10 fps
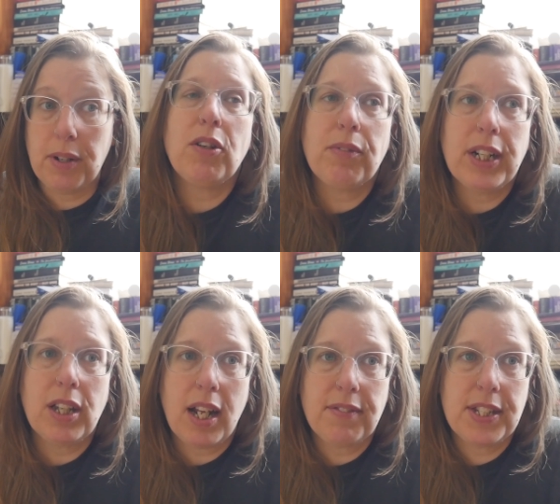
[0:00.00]
I don't read a
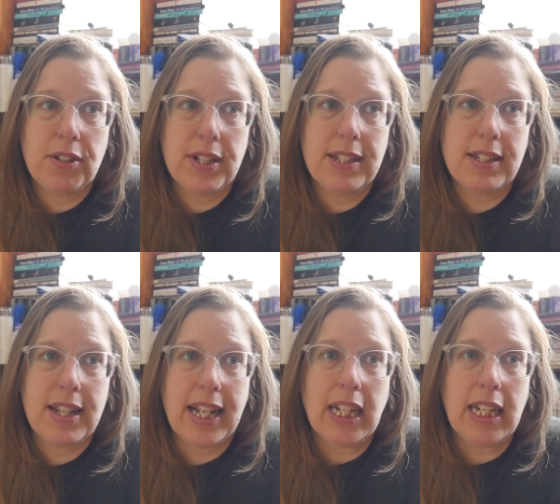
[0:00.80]
lot of series
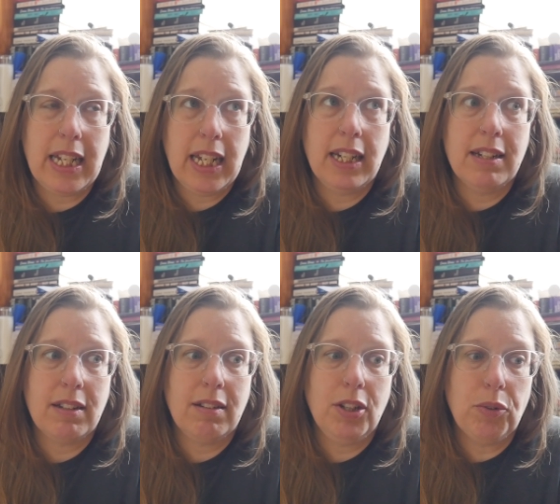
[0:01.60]
that need
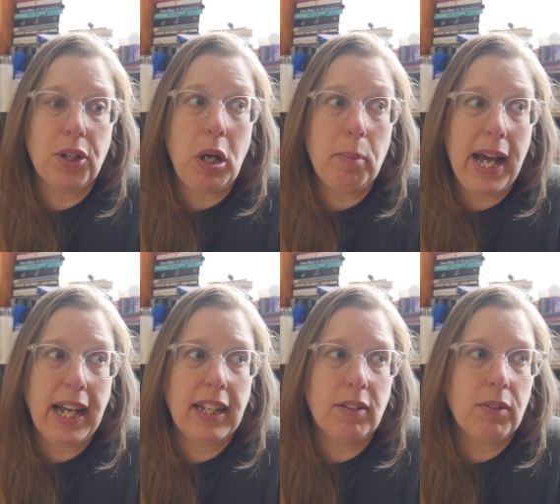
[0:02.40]
you to go
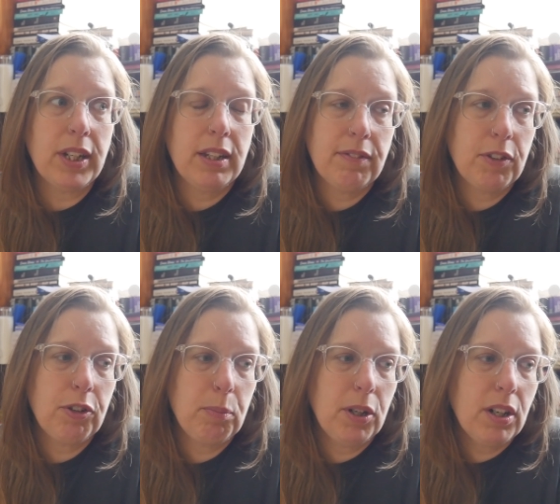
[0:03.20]
back and read the
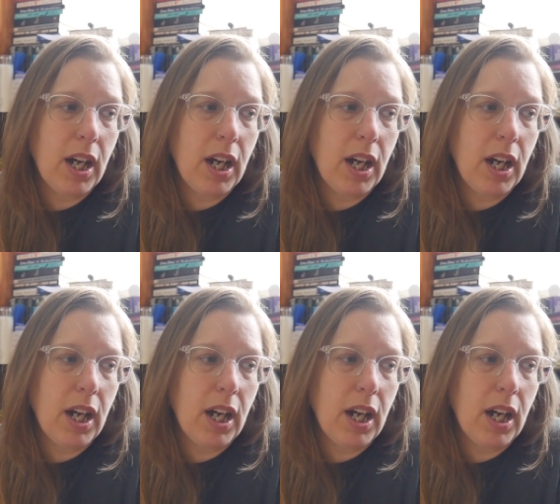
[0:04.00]
first book.